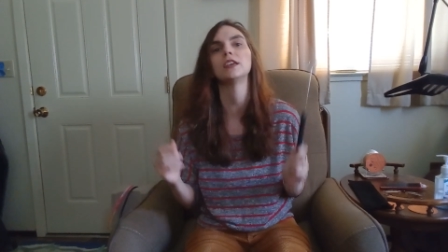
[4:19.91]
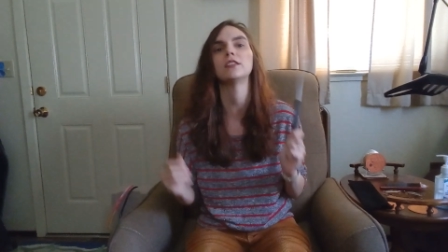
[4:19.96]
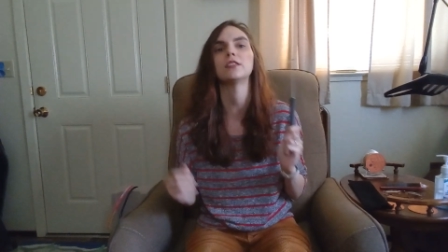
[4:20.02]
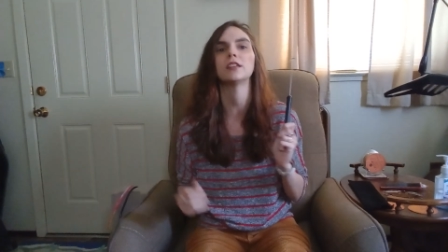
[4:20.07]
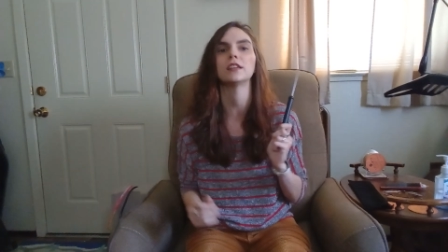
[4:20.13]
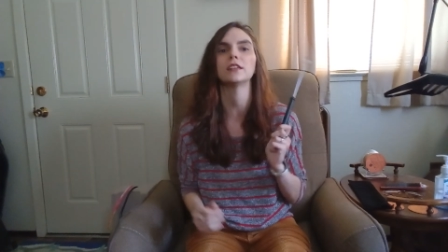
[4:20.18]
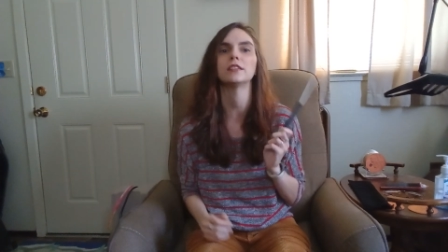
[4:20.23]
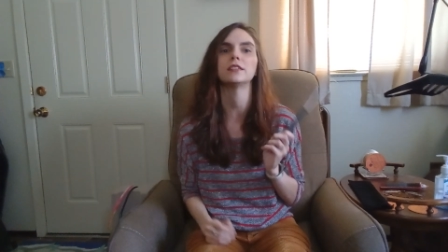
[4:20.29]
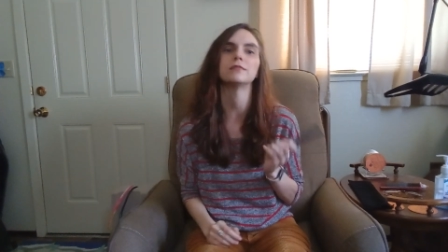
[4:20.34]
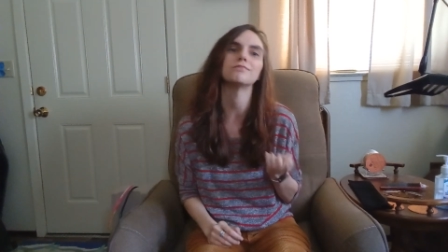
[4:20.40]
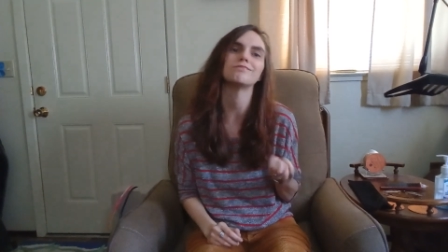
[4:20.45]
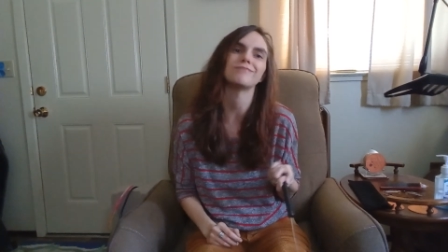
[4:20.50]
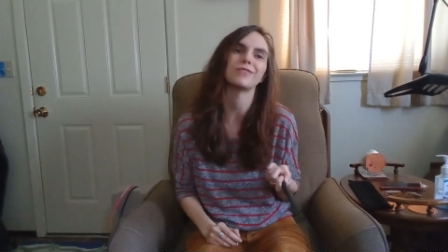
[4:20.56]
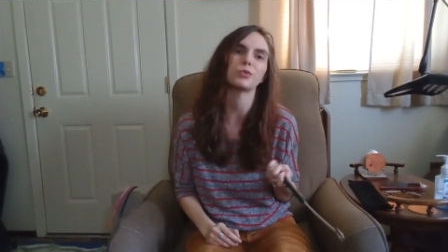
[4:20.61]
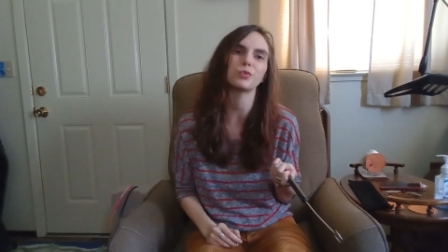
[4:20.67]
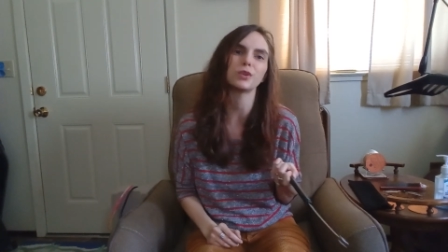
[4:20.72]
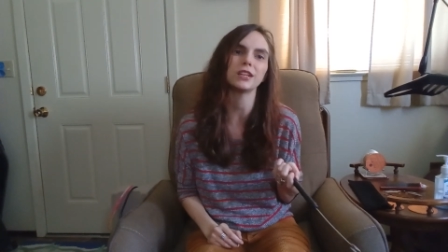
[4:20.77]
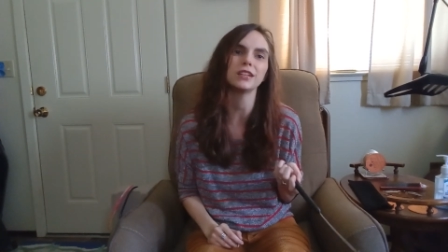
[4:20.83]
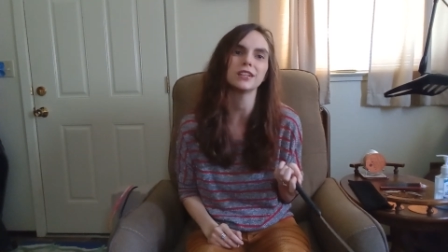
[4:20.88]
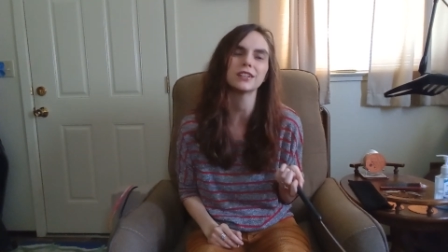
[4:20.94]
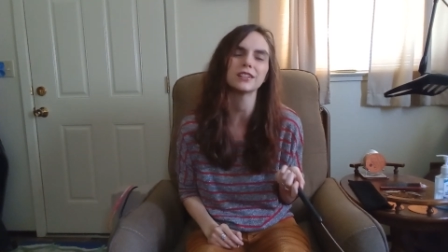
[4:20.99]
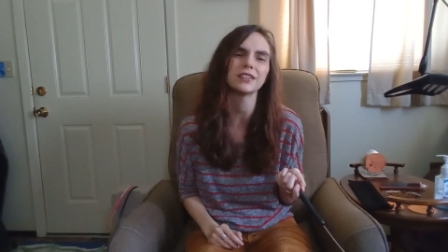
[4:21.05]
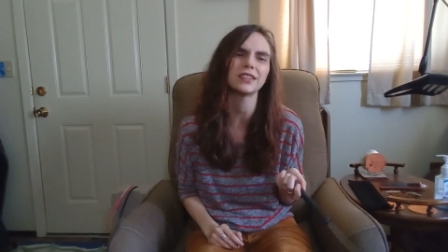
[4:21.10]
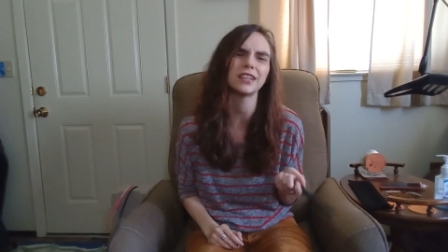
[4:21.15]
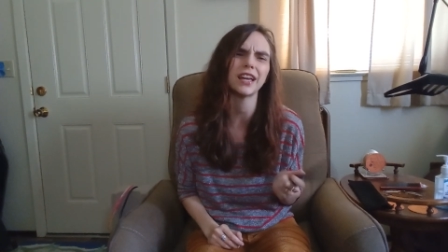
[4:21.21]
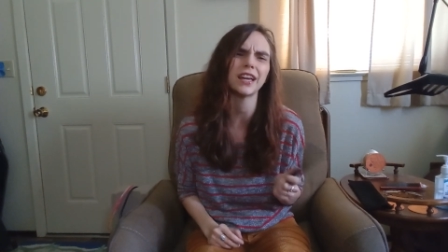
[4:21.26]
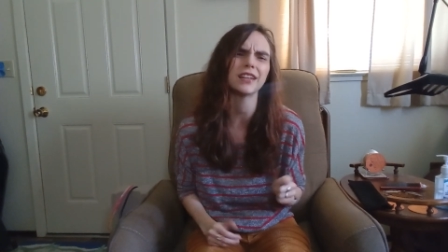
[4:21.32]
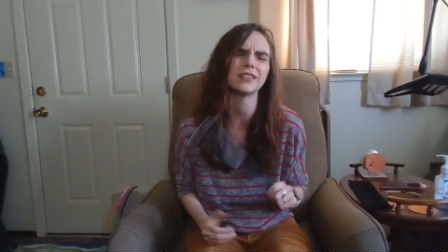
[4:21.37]
is that they really
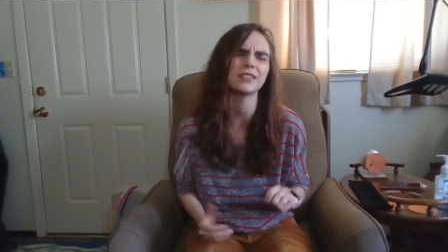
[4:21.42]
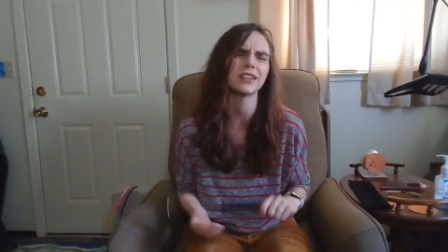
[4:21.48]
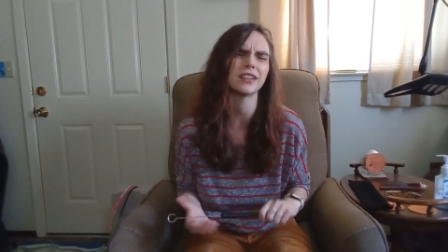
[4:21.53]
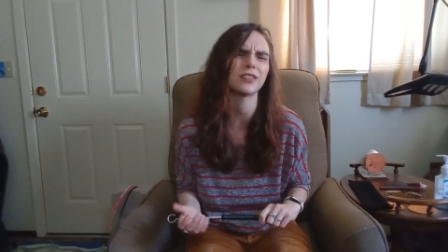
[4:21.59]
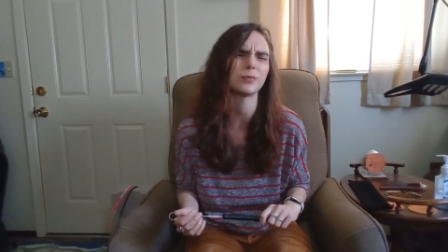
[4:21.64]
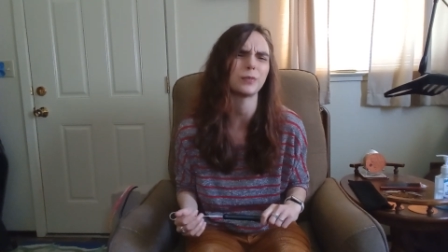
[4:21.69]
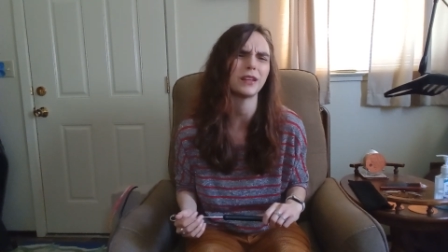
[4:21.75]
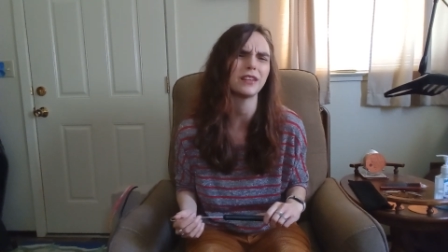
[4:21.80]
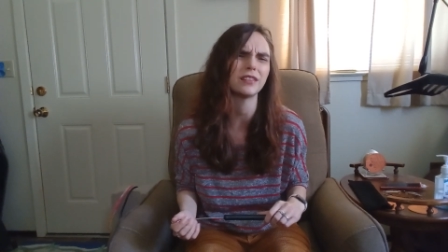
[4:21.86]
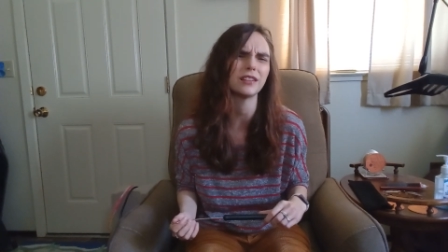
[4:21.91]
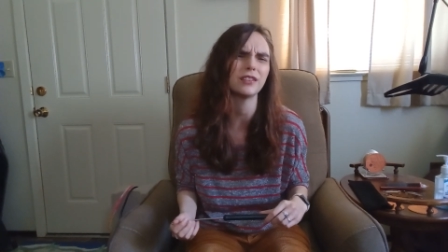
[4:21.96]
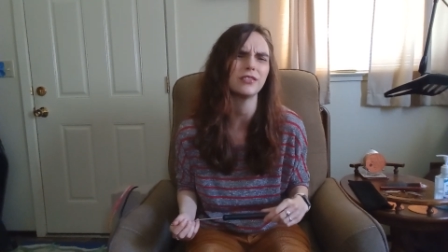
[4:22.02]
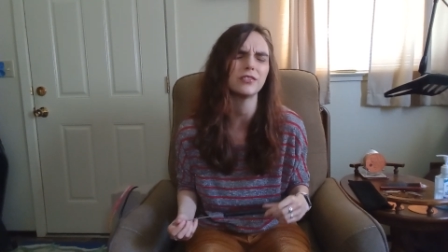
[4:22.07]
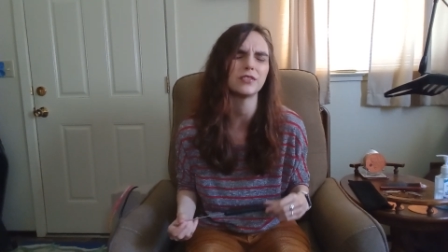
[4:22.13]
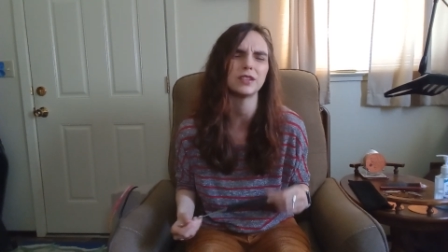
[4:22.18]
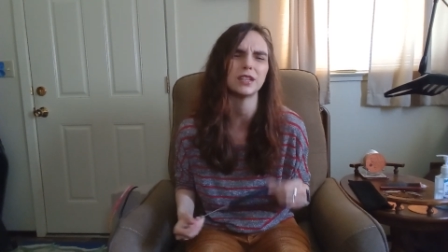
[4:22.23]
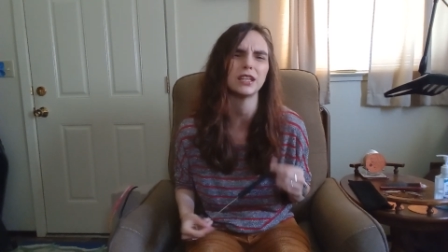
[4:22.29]
aren't that expensive.